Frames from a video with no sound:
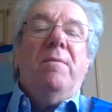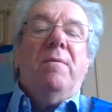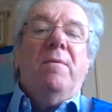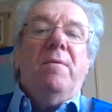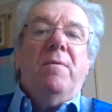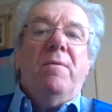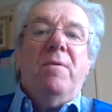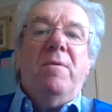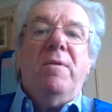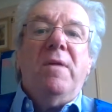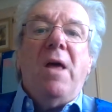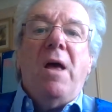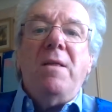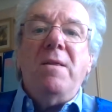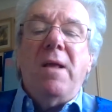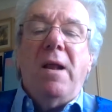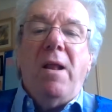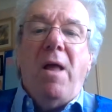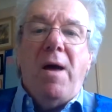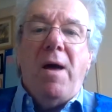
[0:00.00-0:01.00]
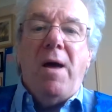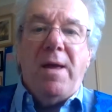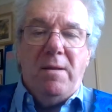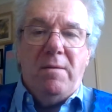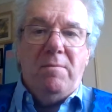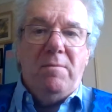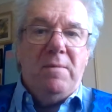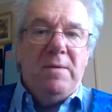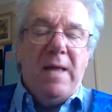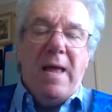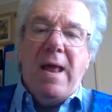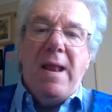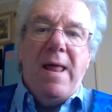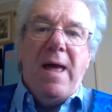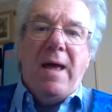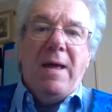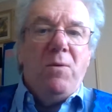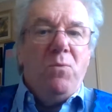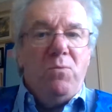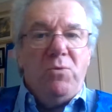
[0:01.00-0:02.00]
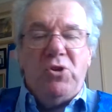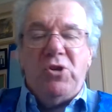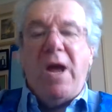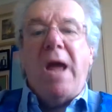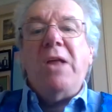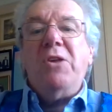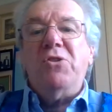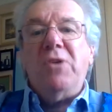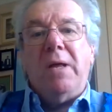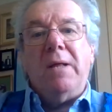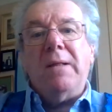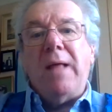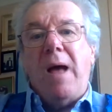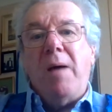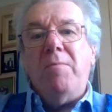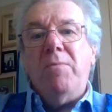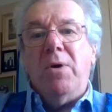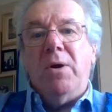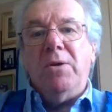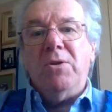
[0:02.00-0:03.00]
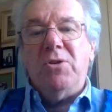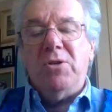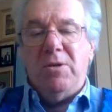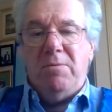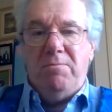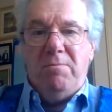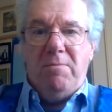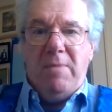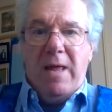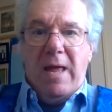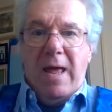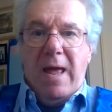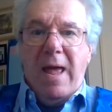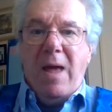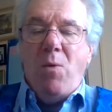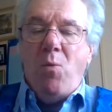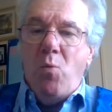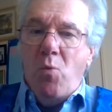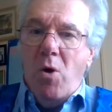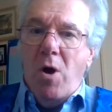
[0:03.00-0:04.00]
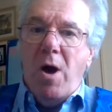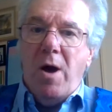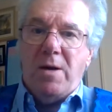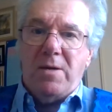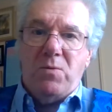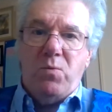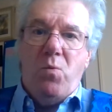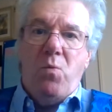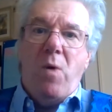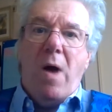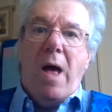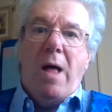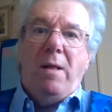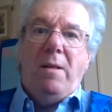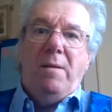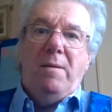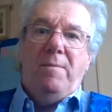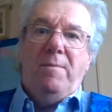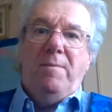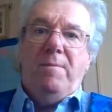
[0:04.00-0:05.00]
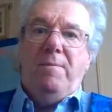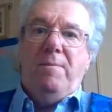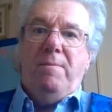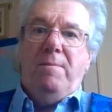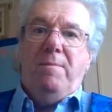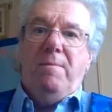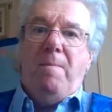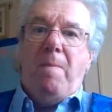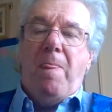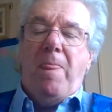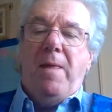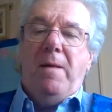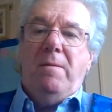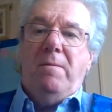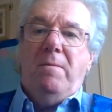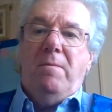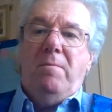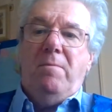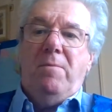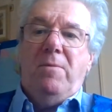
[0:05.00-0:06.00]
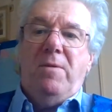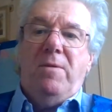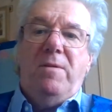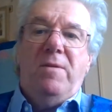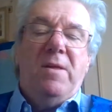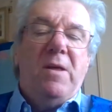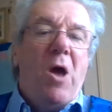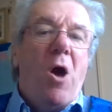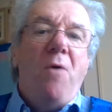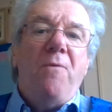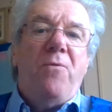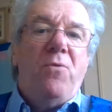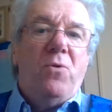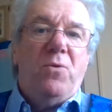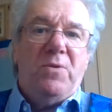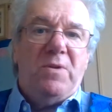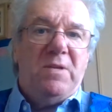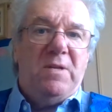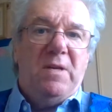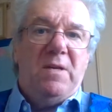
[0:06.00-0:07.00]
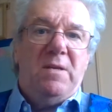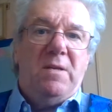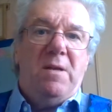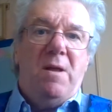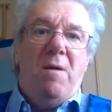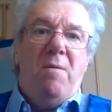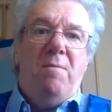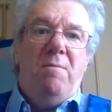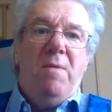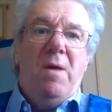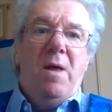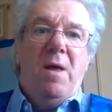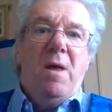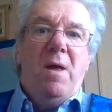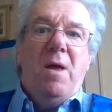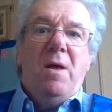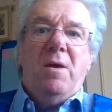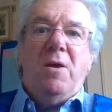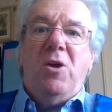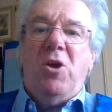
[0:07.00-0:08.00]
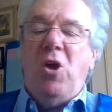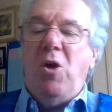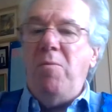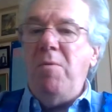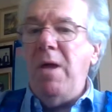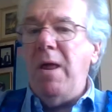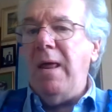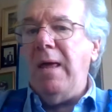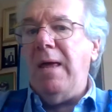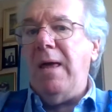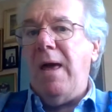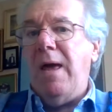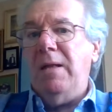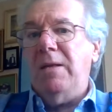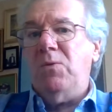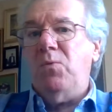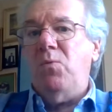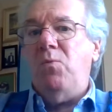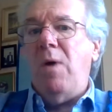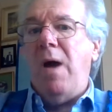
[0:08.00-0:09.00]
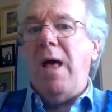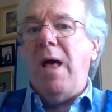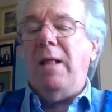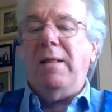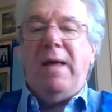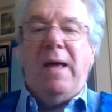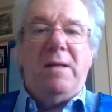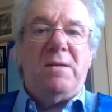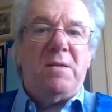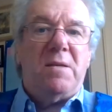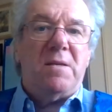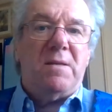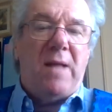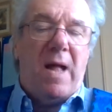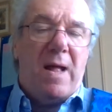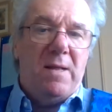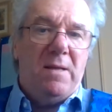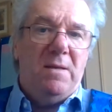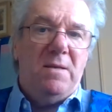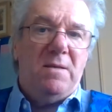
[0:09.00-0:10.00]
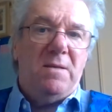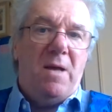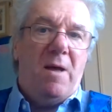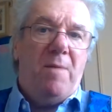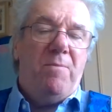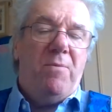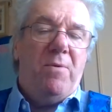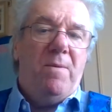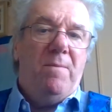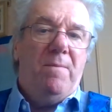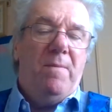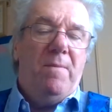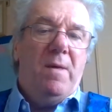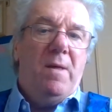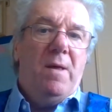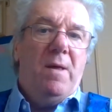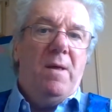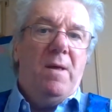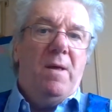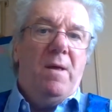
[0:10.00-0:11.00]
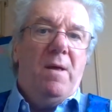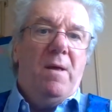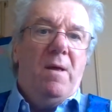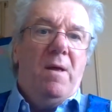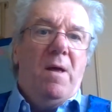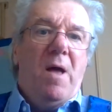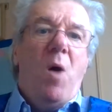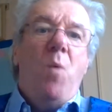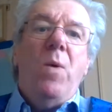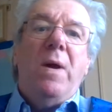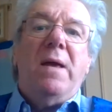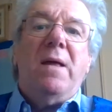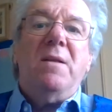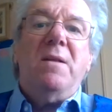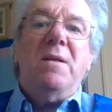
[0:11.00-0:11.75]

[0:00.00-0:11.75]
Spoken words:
the underlying DNA changing that much. It works well. The overall system communicates well. It stands up. And we can